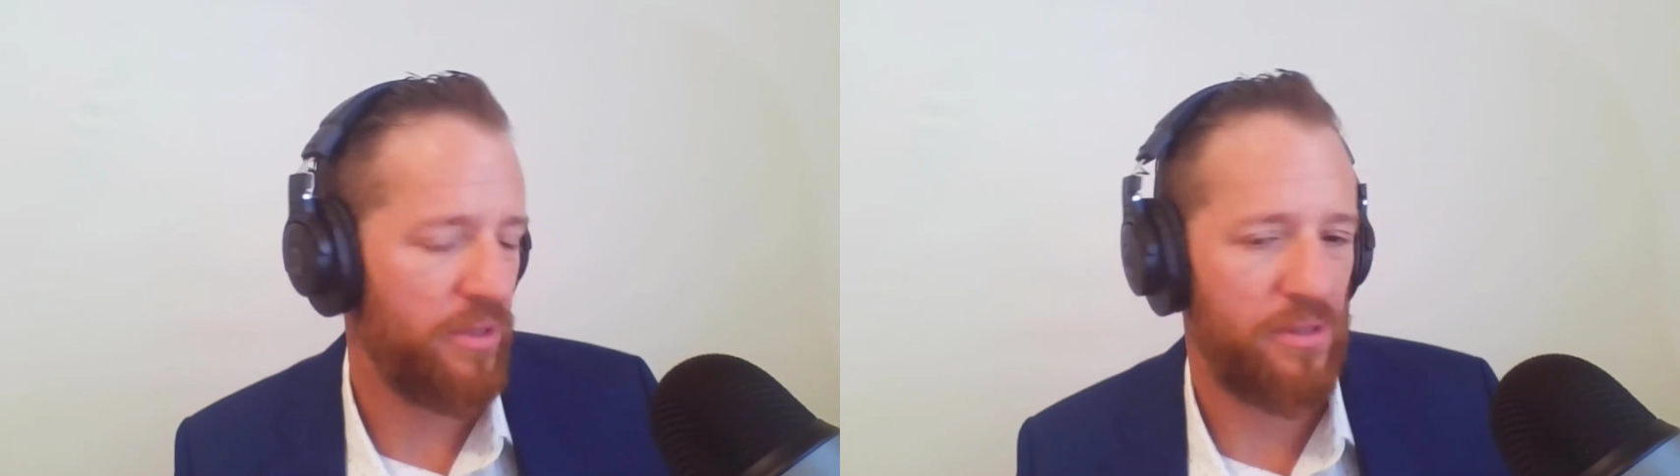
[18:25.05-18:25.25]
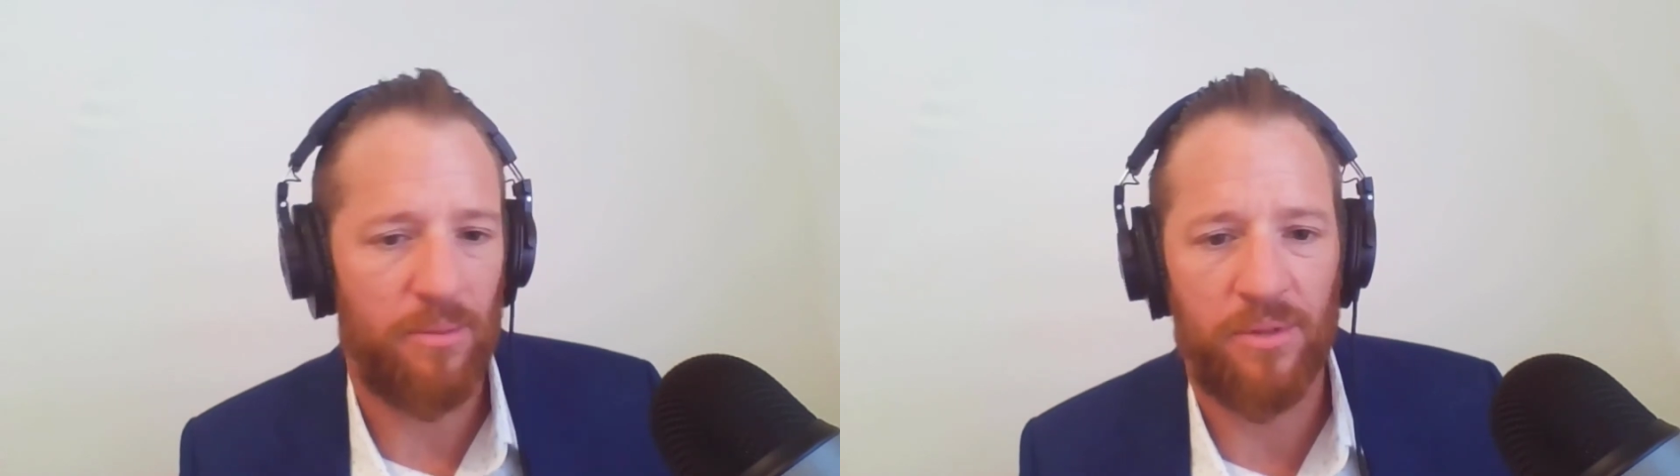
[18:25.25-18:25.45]

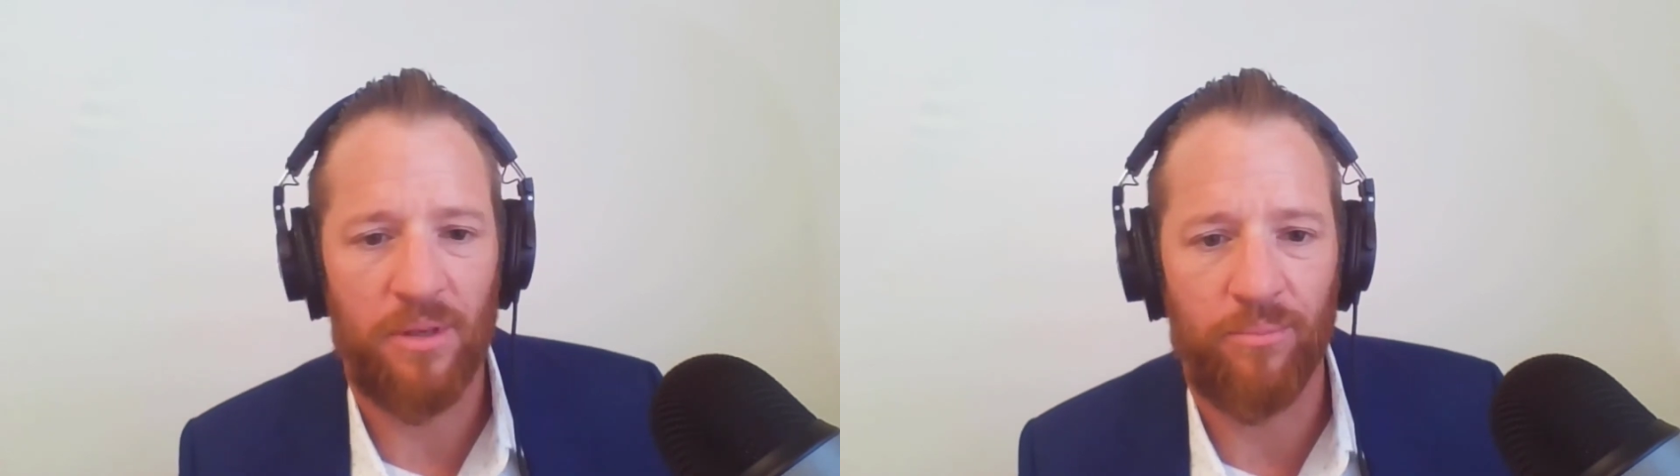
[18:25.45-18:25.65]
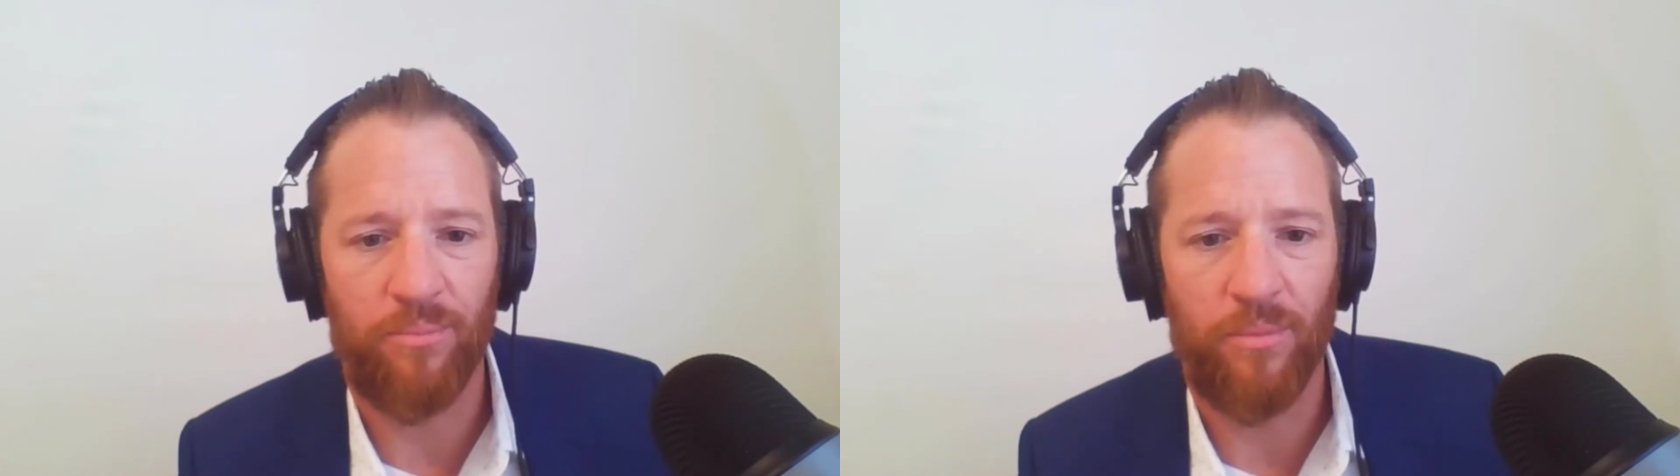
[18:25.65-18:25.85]
a STIP
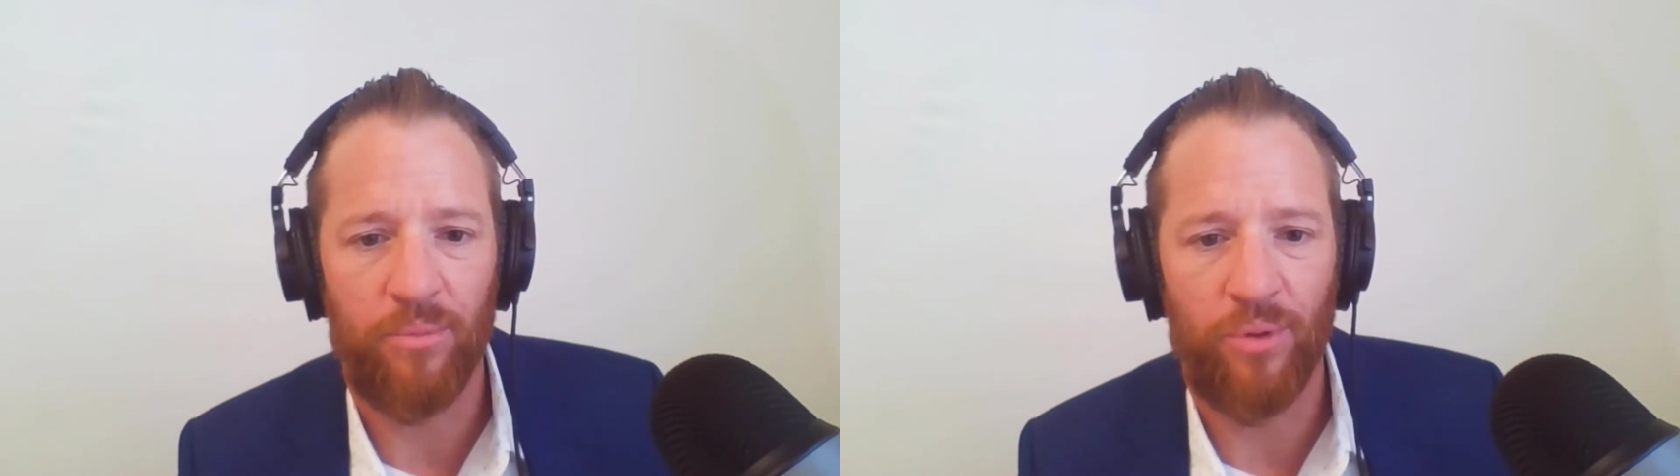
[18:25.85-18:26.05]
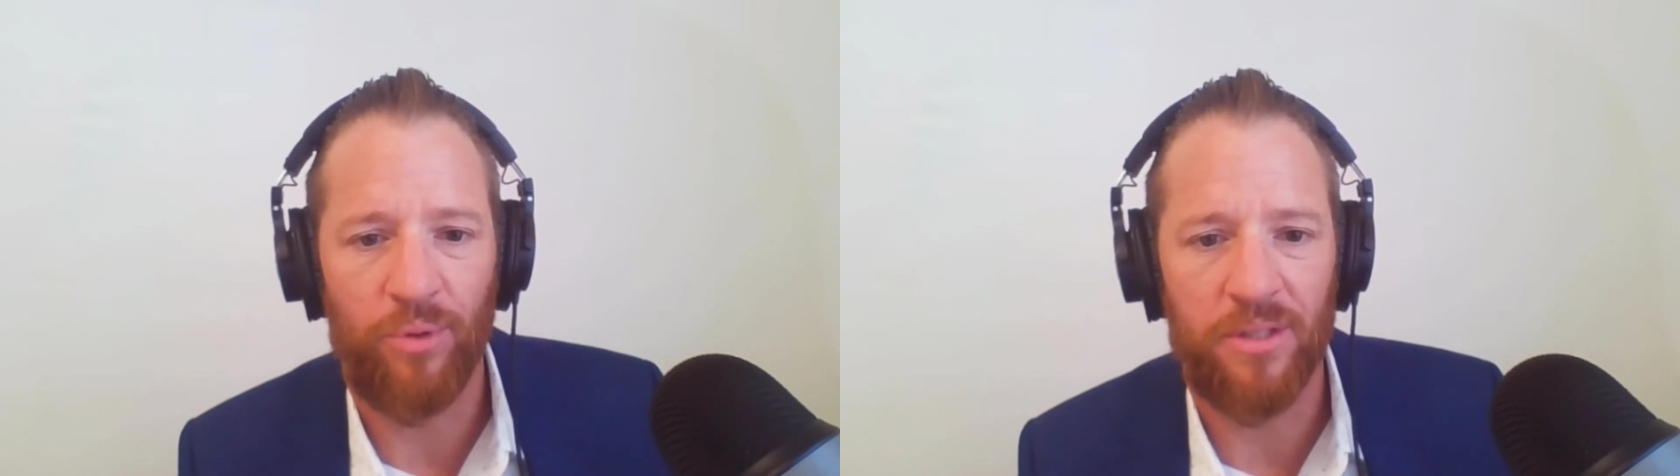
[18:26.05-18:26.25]
sum
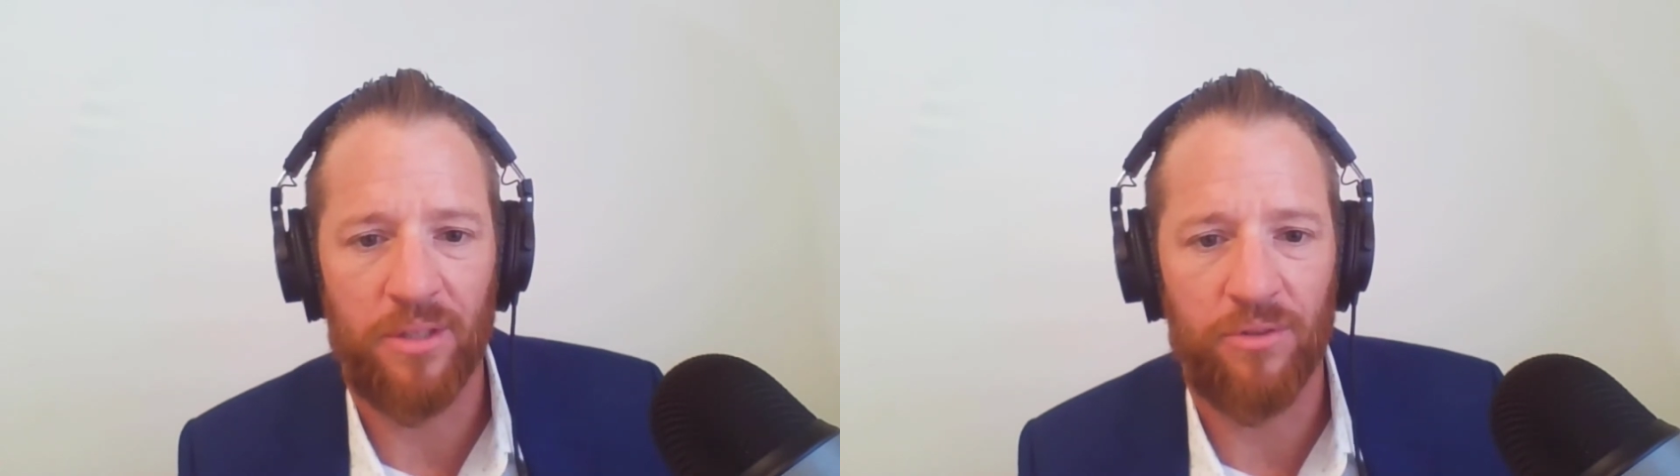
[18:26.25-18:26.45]
project,